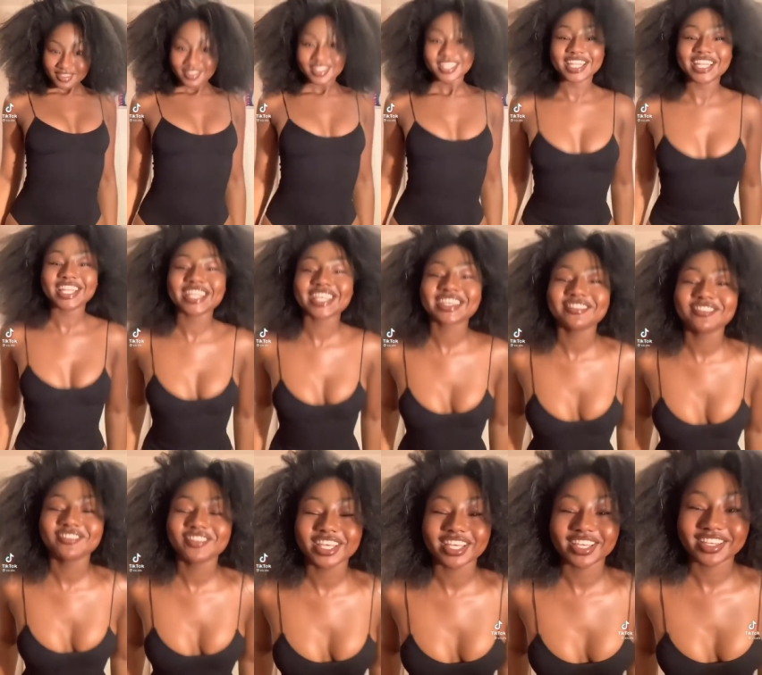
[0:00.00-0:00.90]
Now look at
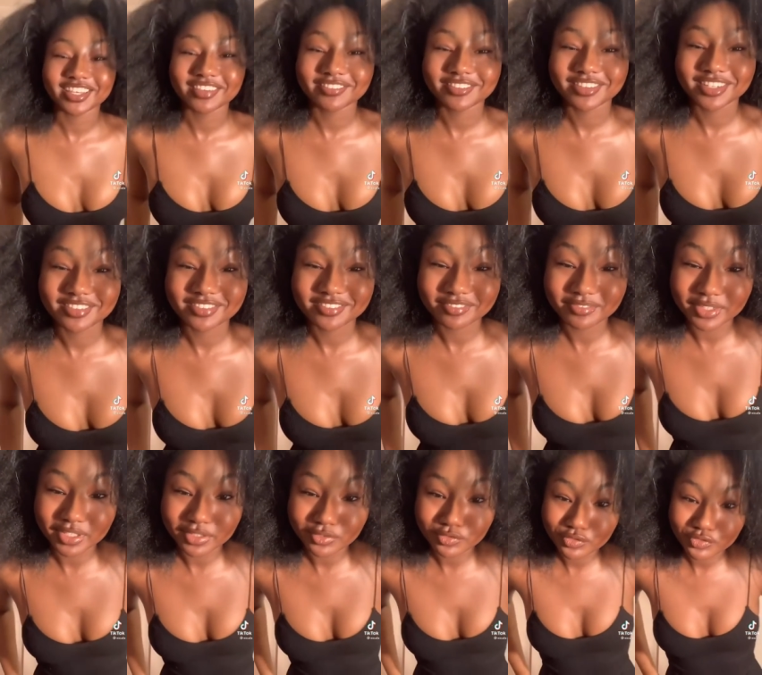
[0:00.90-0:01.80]
me. How's it going? My
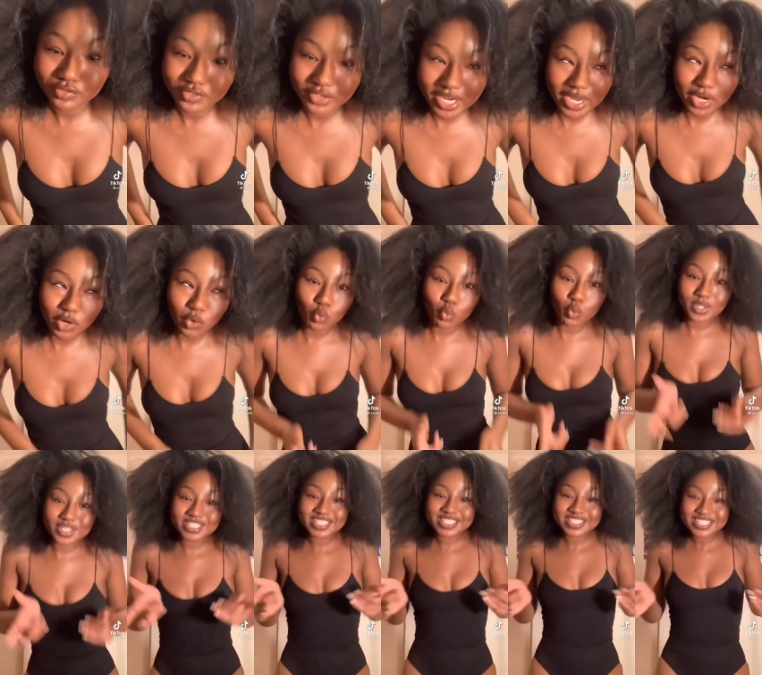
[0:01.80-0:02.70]
name's Frank.
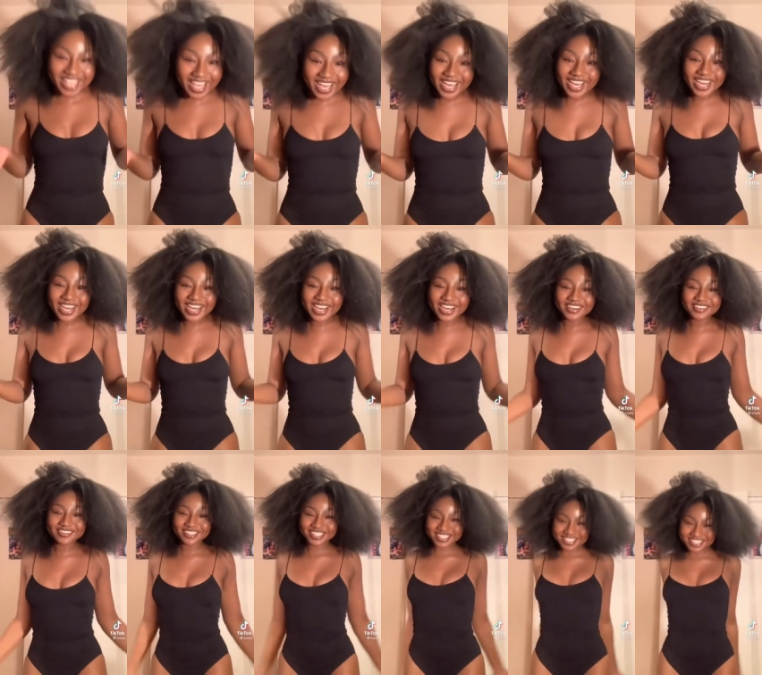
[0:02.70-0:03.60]
What's up?
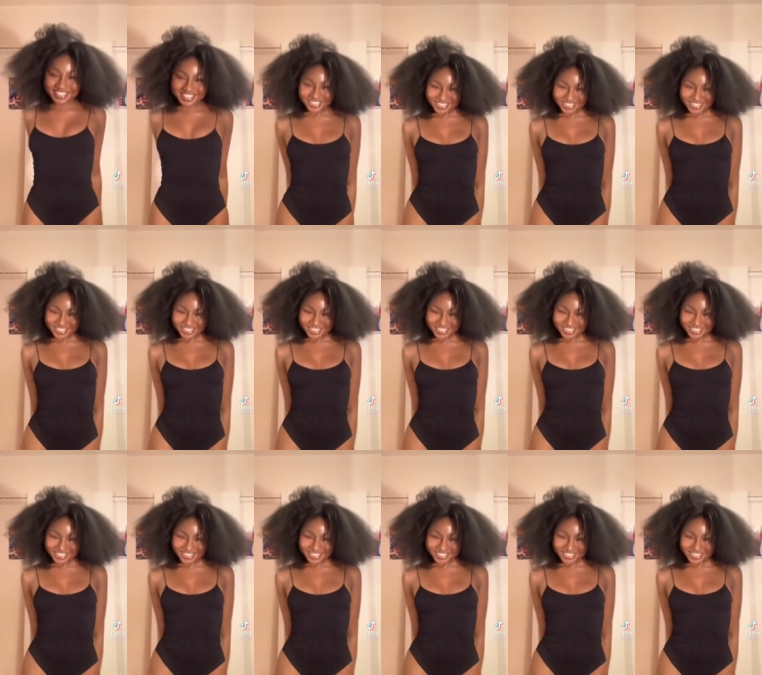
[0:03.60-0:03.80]
Today...